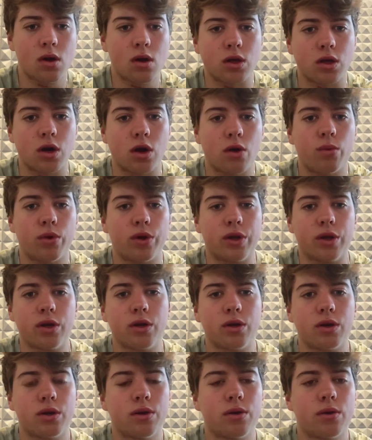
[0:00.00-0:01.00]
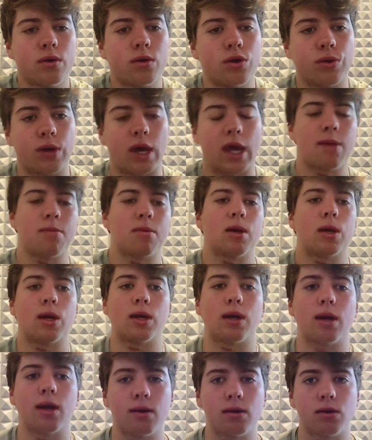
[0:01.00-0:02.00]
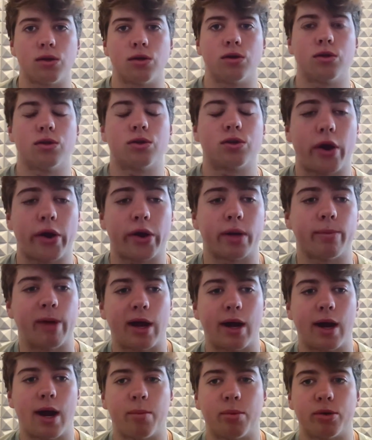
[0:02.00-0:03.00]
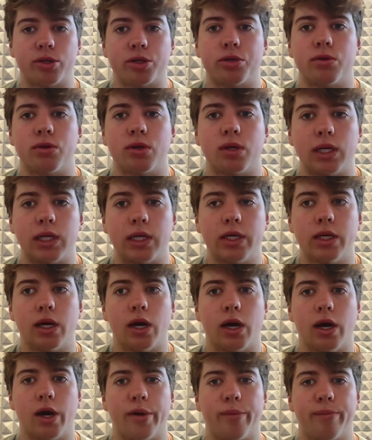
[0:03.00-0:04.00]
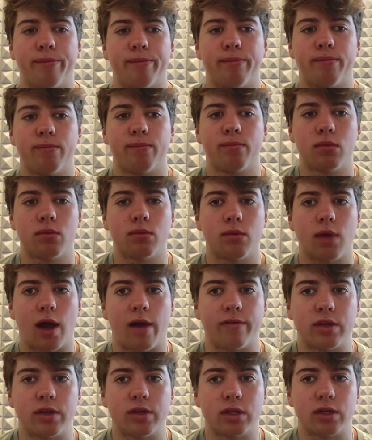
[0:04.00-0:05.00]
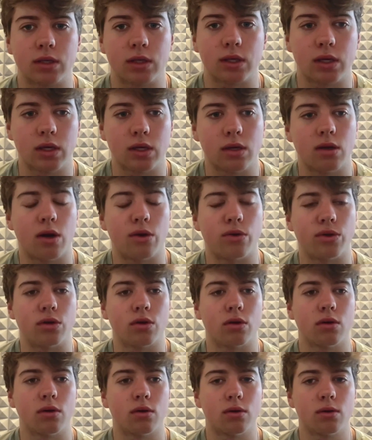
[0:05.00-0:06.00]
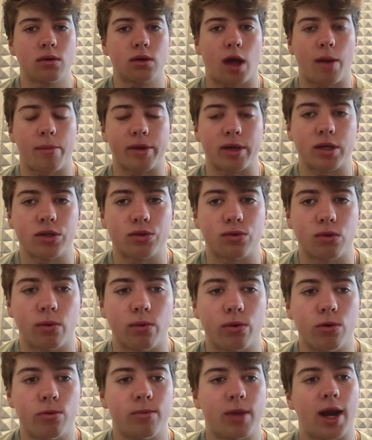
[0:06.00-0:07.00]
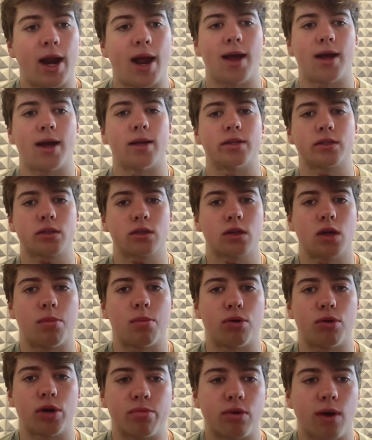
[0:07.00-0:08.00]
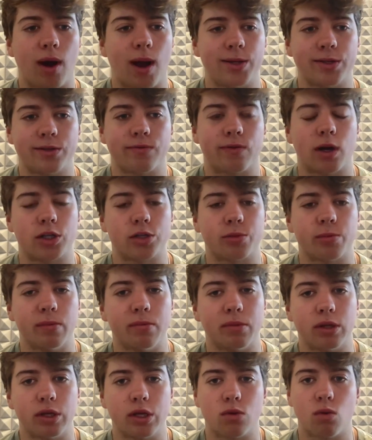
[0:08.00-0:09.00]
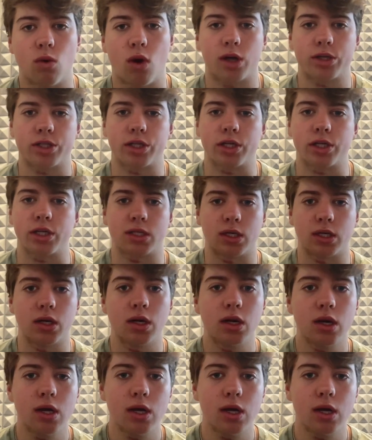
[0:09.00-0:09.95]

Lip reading: When you came in, you talk about opportunity. Obviously, you're coming into a room that has a pretty prized freshman, Malik Washington.